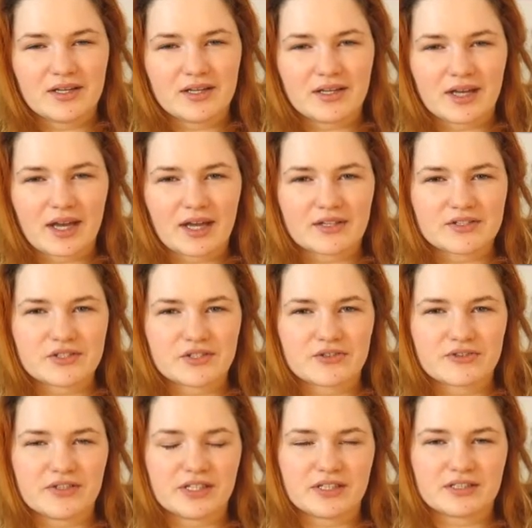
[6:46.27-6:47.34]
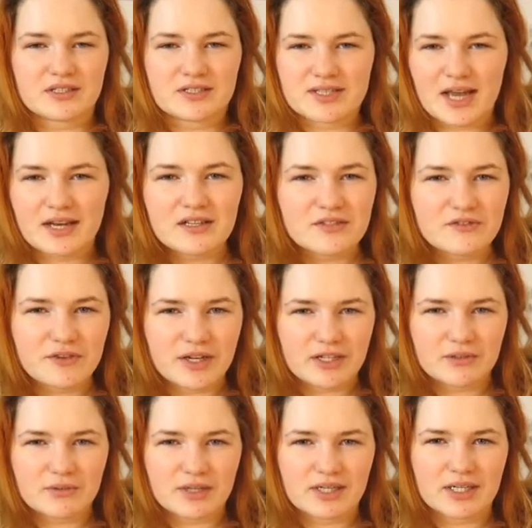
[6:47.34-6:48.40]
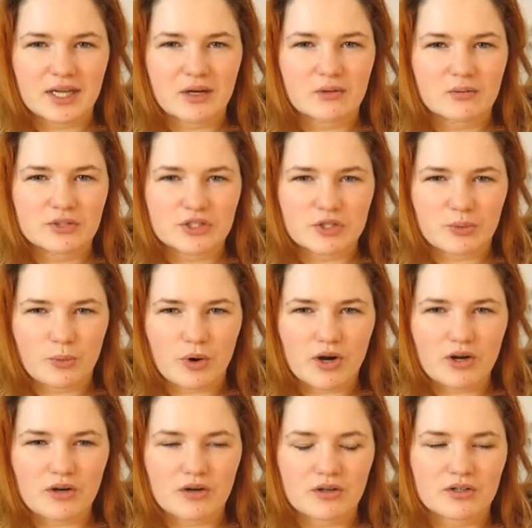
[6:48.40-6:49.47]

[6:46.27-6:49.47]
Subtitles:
in case you're feeling dissatisfied right now with your work,